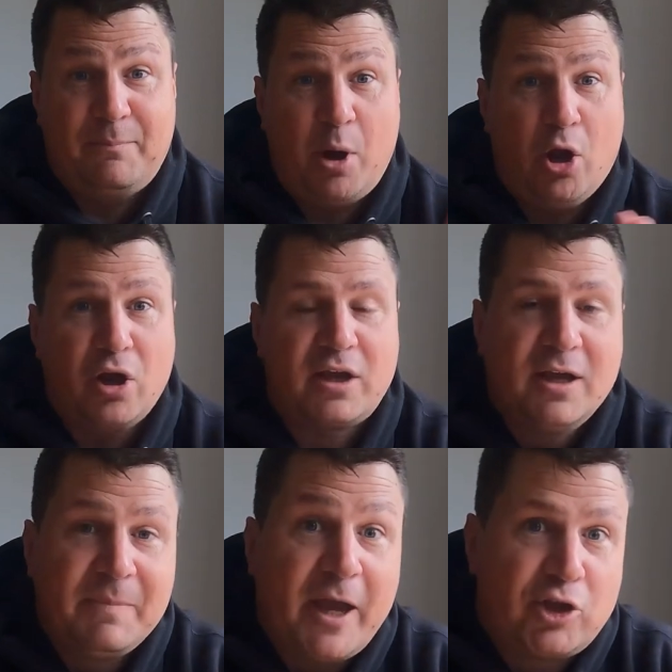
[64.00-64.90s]
pollock
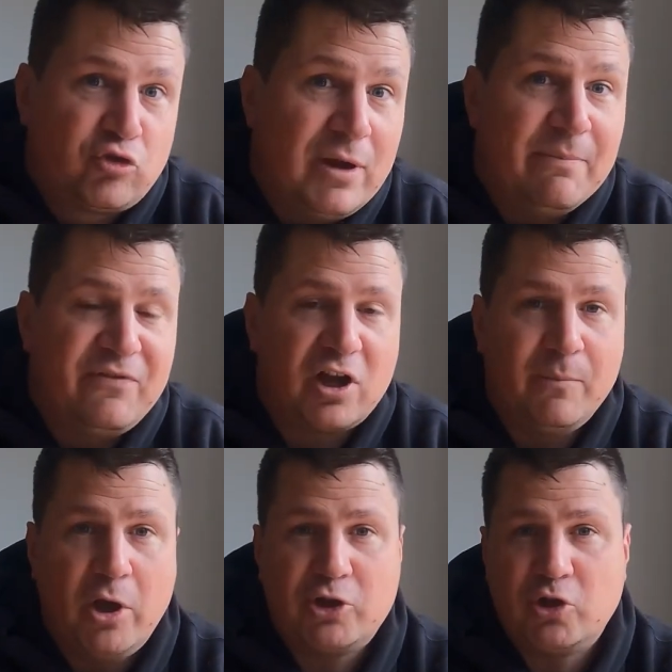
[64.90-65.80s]
a trip for
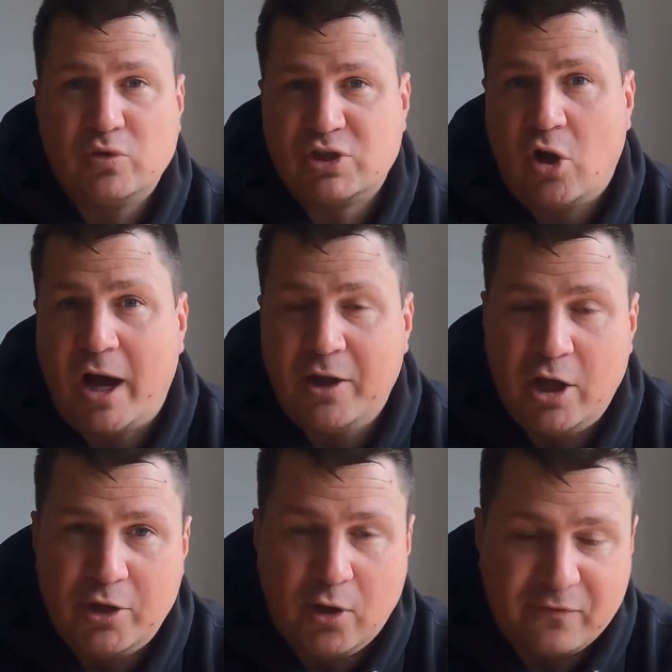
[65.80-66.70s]
commercials is not
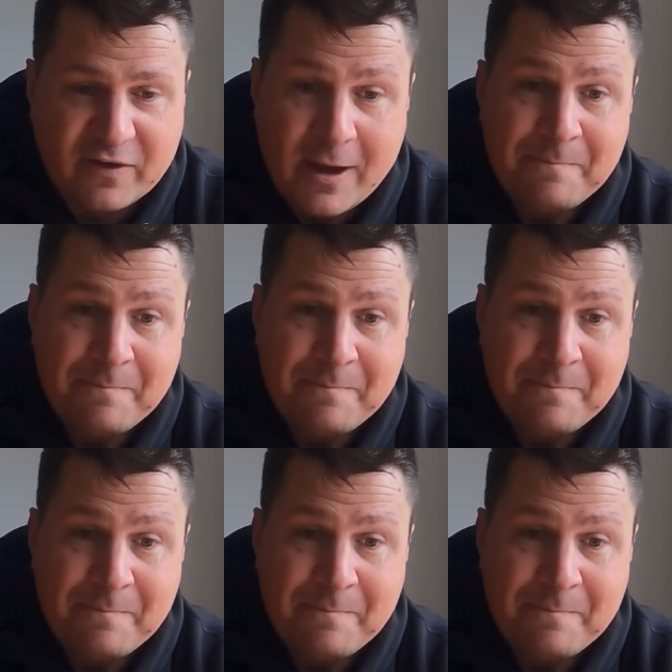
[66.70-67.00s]
unheard of.